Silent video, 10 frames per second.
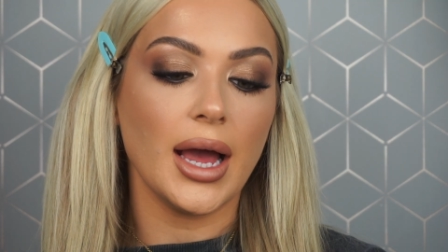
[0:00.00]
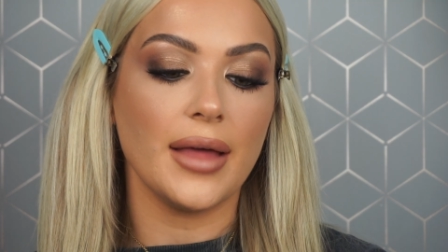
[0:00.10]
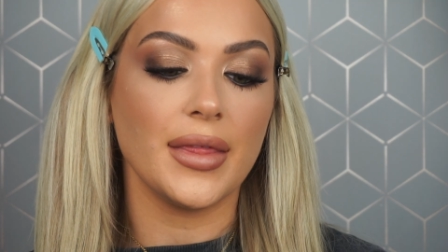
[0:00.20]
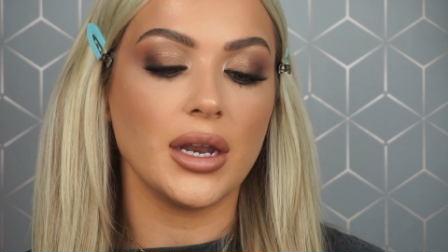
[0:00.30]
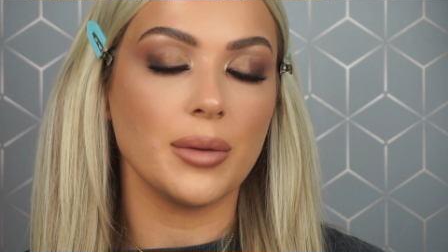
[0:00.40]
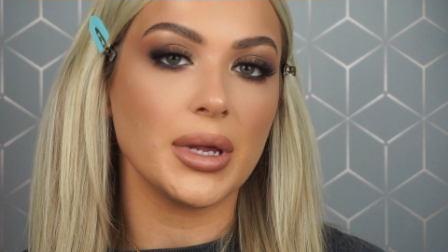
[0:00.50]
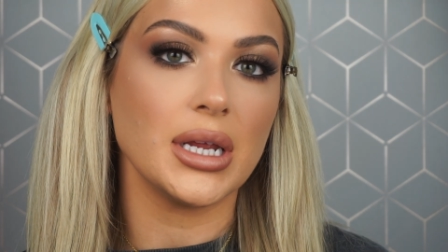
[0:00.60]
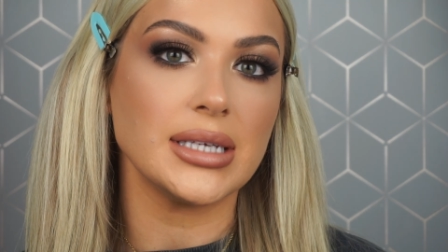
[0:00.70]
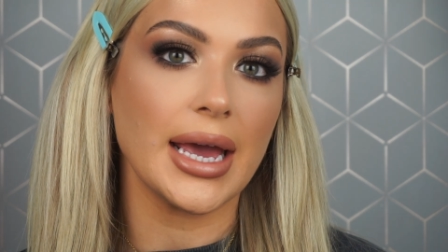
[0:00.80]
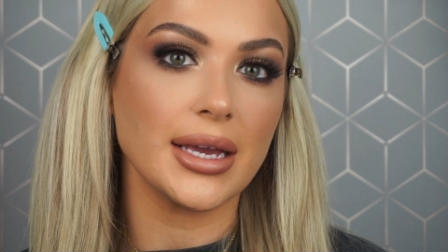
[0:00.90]
And then I'm
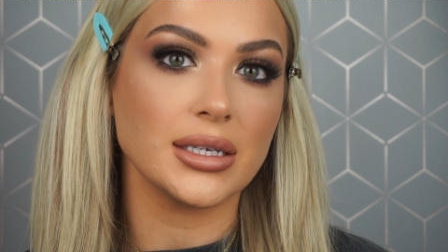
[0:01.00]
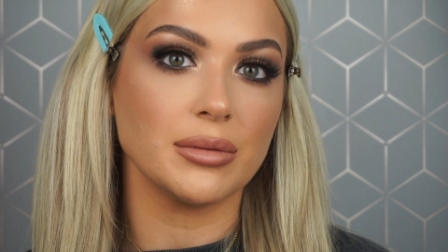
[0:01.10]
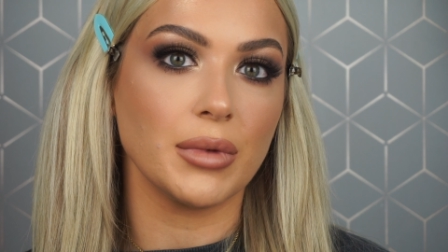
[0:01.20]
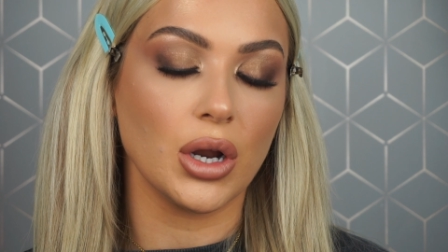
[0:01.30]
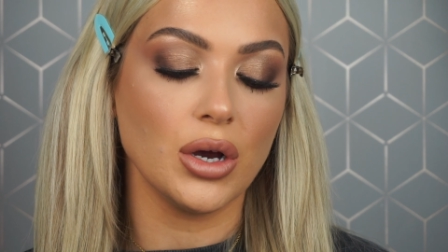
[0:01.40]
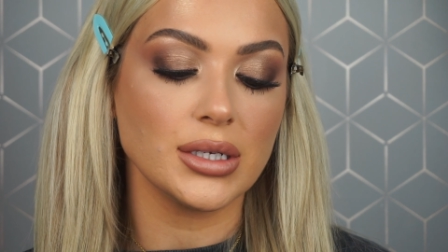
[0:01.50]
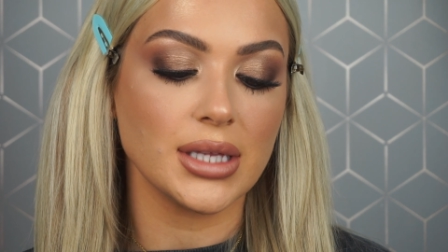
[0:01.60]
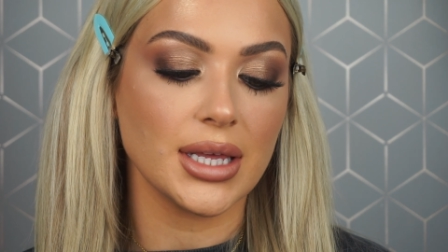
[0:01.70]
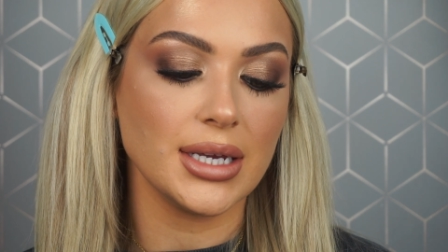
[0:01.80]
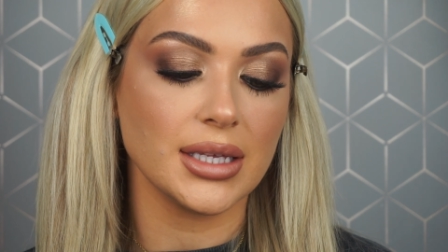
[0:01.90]
going to take some
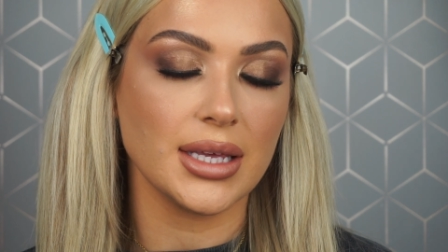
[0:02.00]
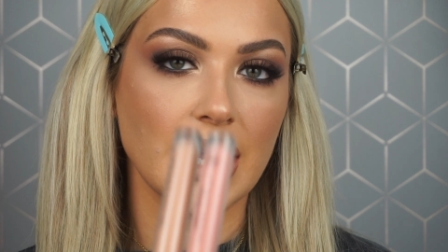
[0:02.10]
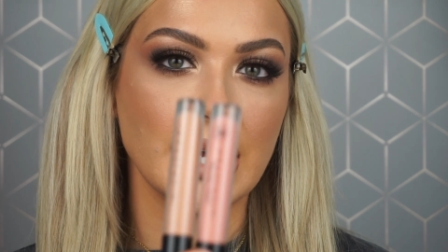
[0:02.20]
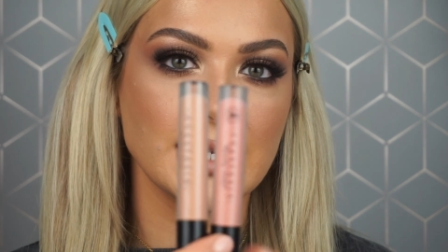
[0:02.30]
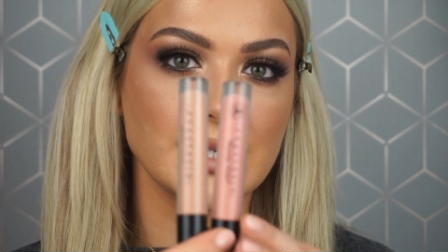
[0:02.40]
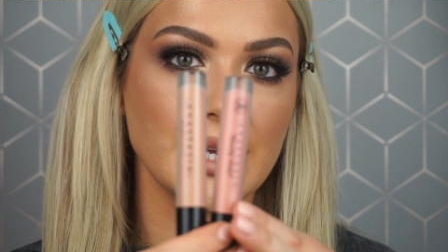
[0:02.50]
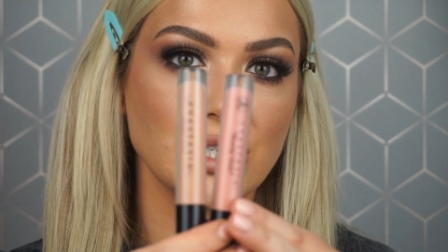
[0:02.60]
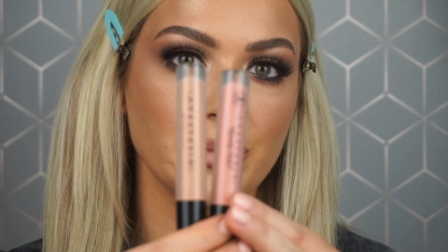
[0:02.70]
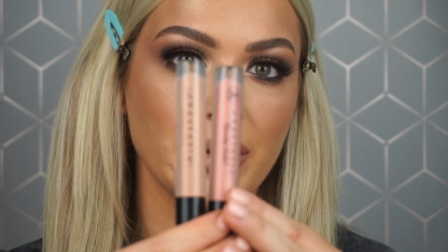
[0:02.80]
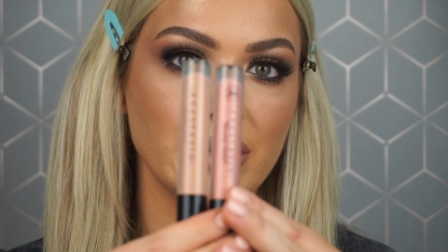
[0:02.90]
gloss. These are the
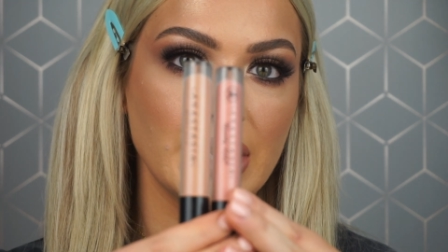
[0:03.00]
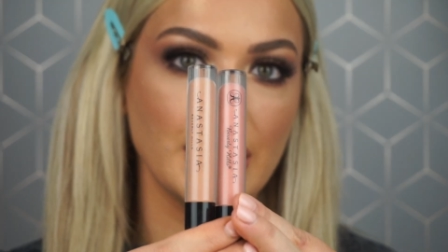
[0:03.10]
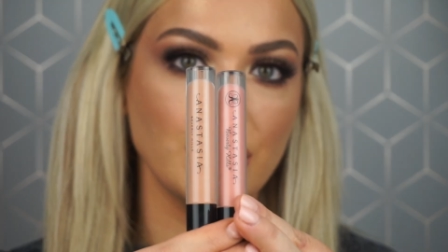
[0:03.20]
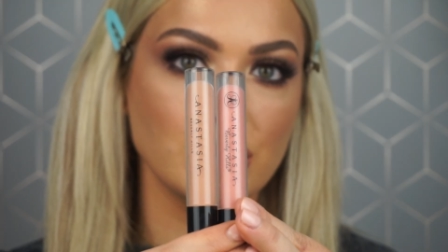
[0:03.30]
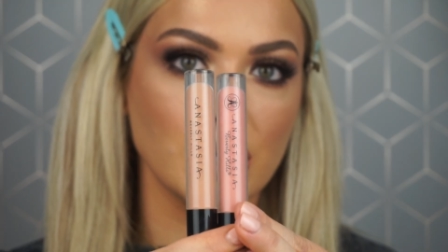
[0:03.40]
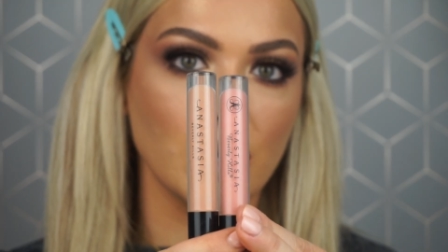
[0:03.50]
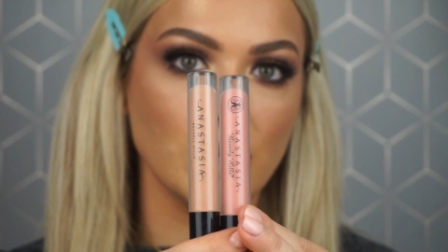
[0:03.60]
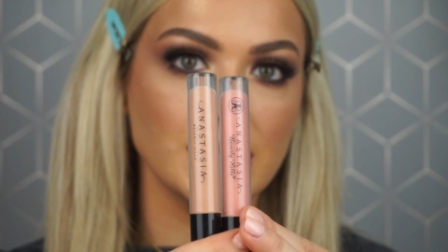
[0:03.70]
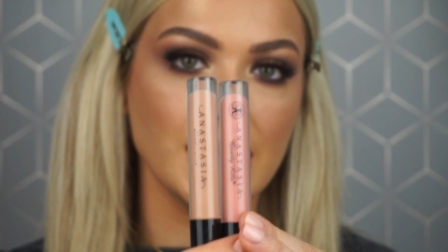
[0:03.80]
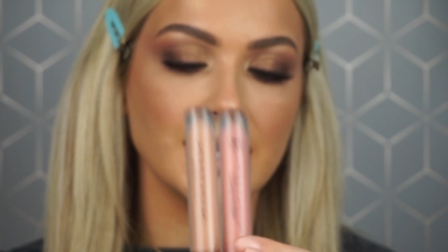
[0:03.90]
Anastasia Beverly Hills
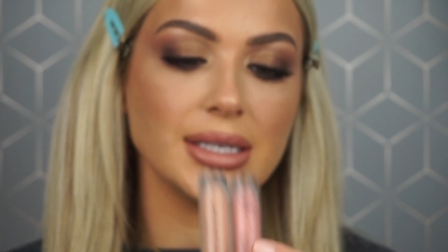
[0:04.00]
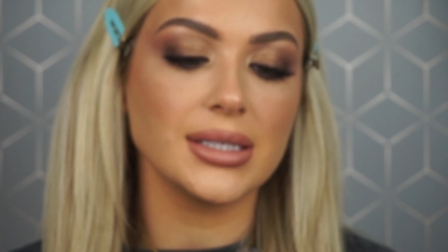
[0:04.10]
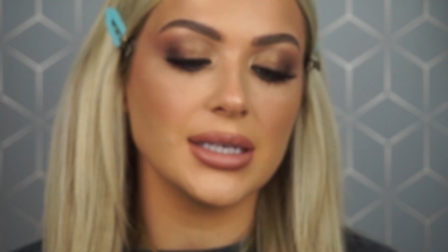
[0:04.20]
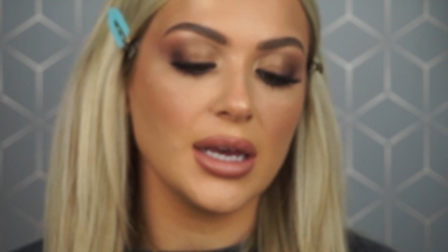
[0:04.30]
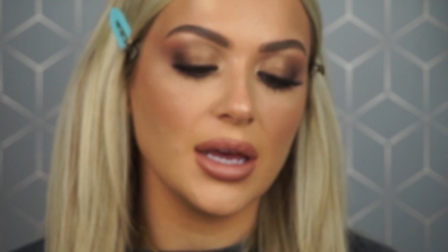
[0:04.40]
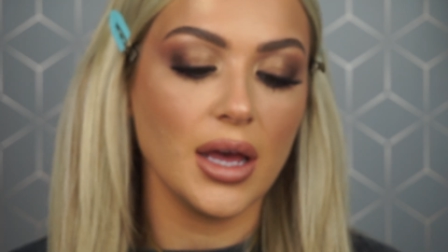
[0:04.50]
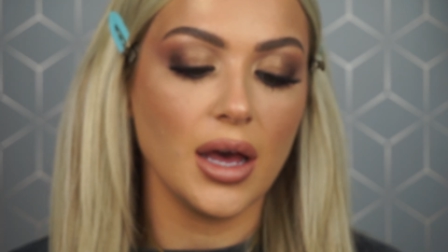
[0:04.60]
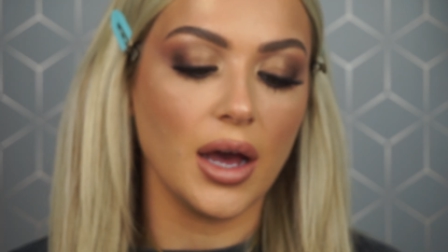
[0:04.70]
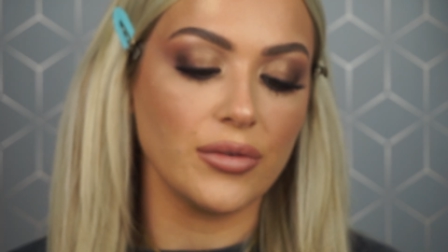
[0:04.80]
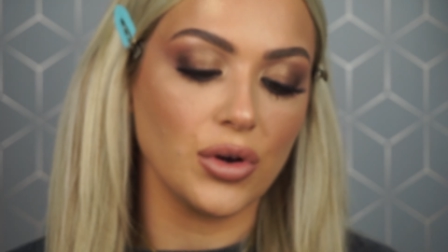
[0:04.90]
glosses.
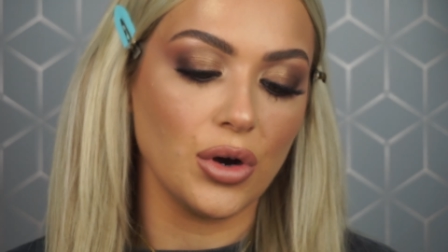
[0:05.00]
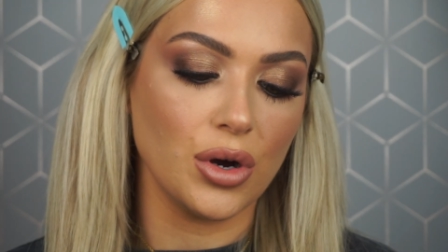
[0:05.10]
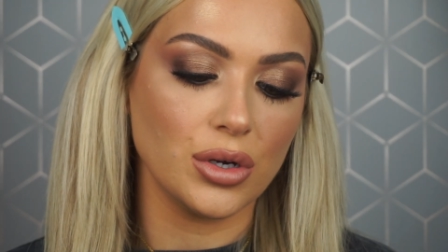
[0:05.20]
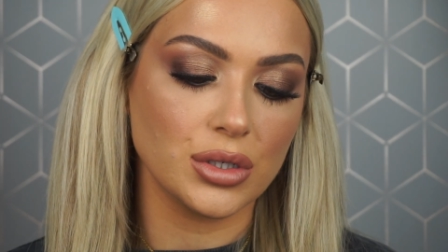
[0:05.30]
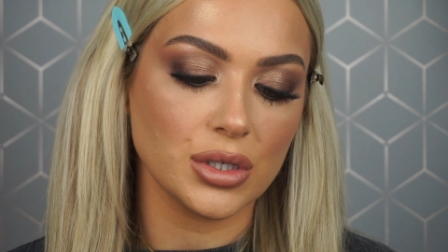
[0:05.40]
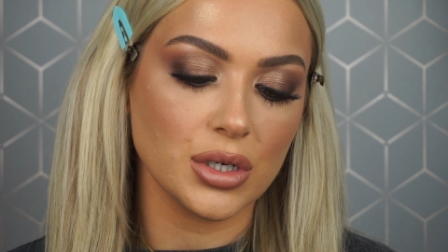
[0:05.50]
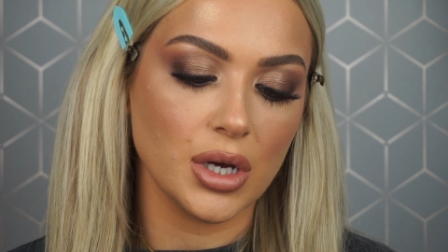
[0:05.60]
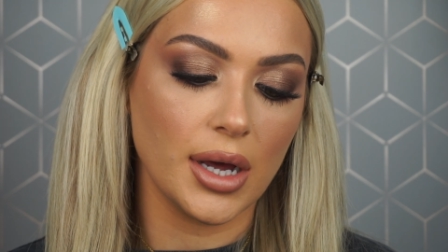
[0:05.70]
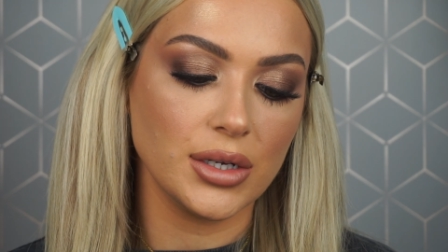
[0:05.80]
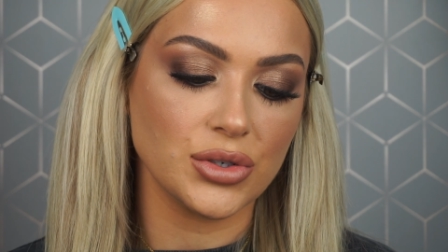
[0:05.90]
I've got
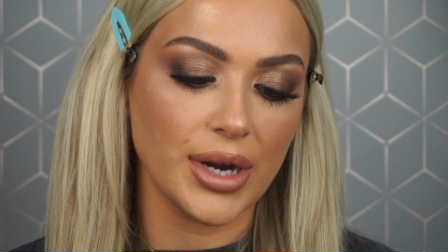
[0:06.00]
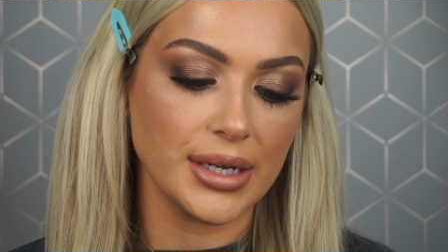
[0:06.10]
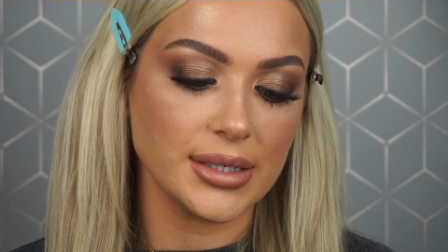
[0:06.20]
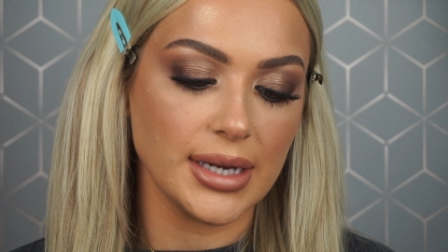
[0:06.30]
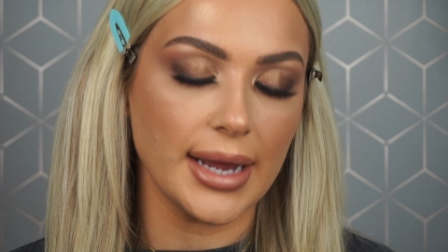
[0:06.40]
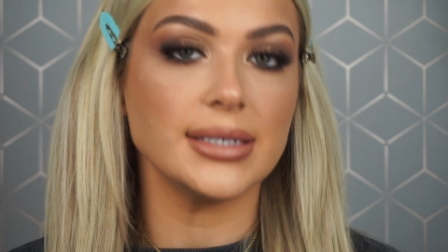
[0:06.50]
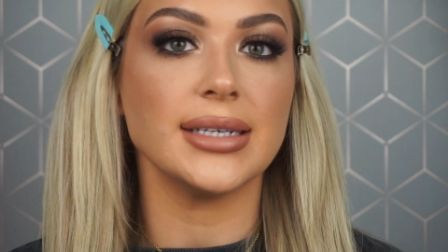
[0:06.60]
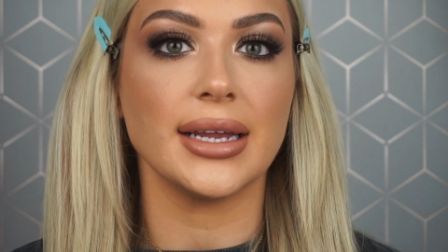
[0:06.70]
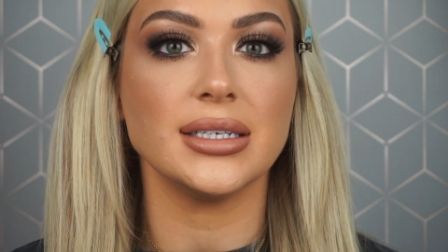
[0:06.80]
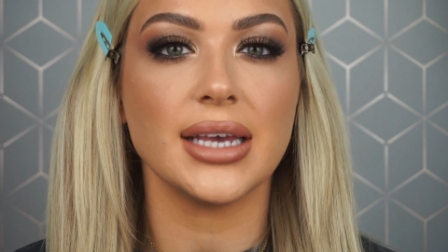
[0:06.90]
Undressed and
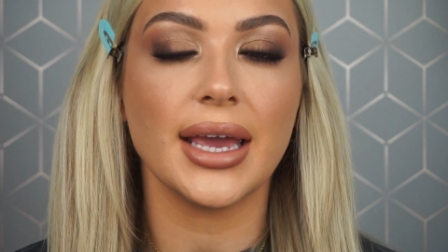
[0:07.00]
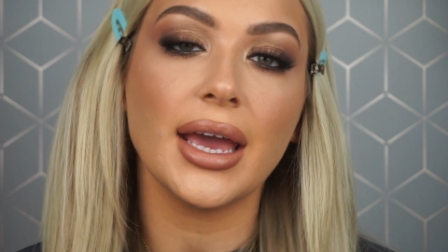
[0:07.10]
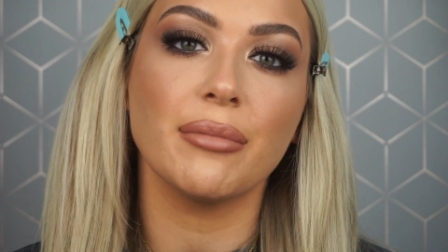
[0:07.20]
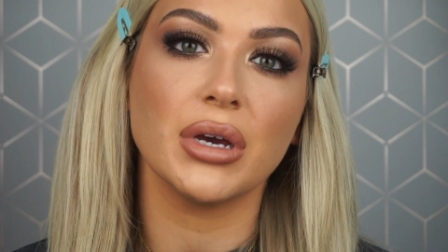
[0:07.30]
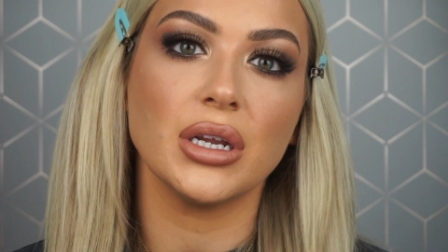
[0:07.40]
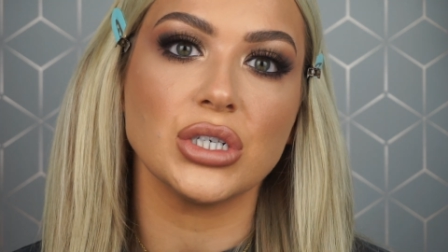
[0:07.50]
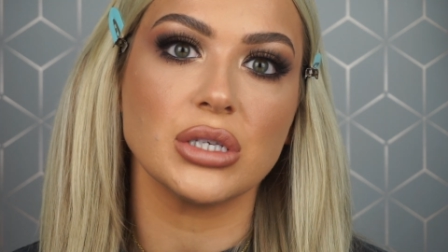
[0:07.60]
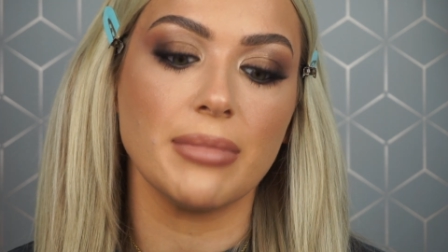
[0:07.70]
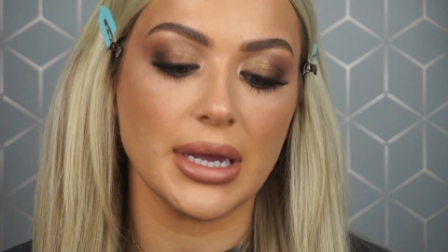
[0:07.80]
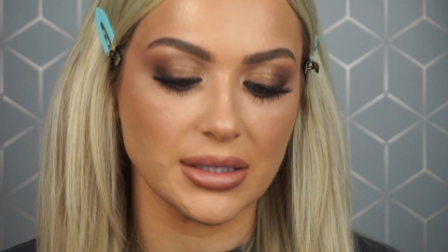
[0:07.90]
Dainty. I'm going to
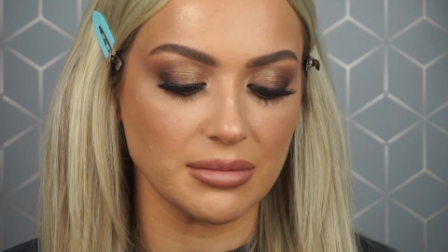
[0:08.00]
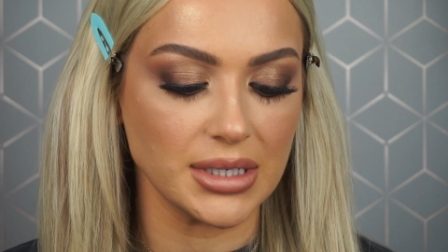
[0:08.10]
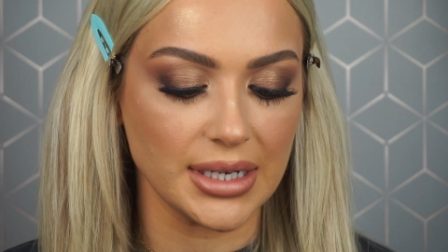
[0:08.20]
just mix them